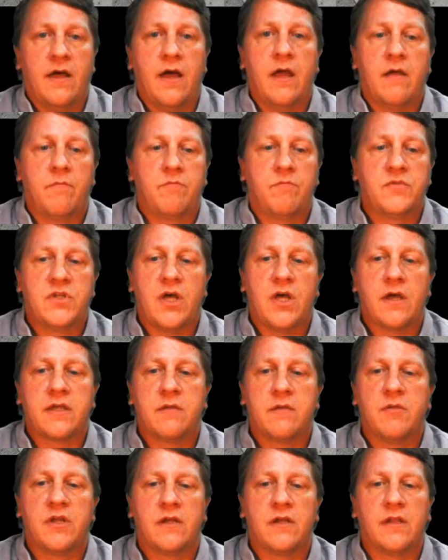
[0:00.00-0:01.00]
I
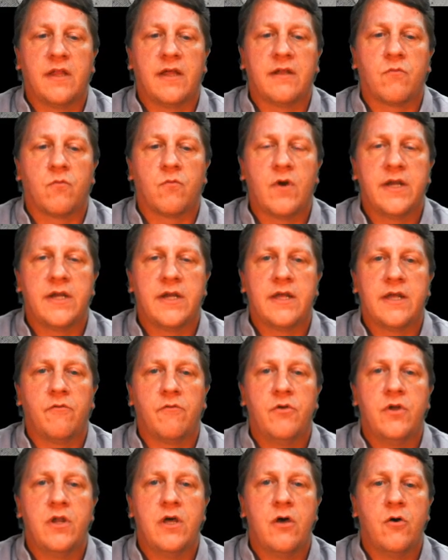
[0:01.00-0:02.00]
documented, like, write
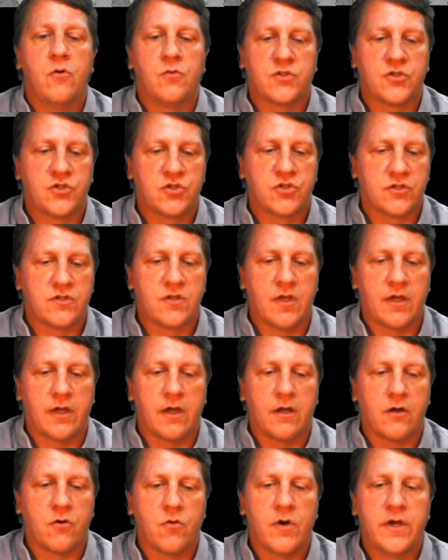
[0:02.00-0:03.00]
down notes just like
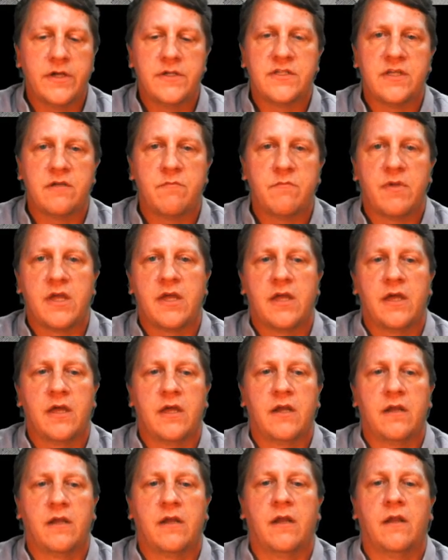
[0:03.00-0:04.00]
a crazy
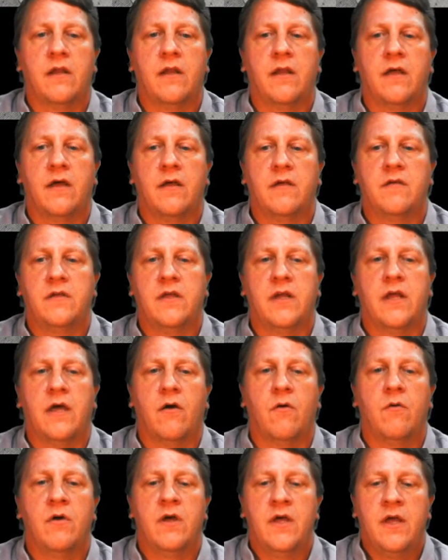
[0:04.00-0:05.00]
man, and, you
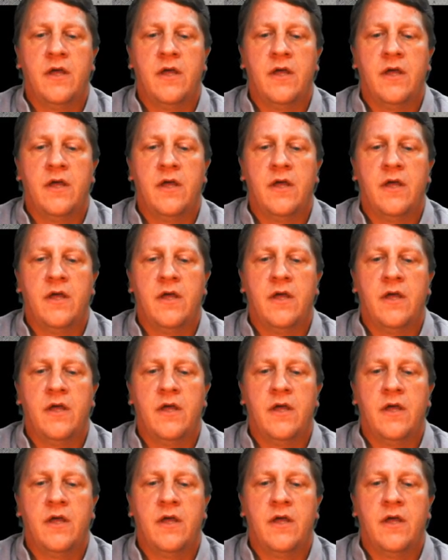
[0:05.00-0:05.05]
know,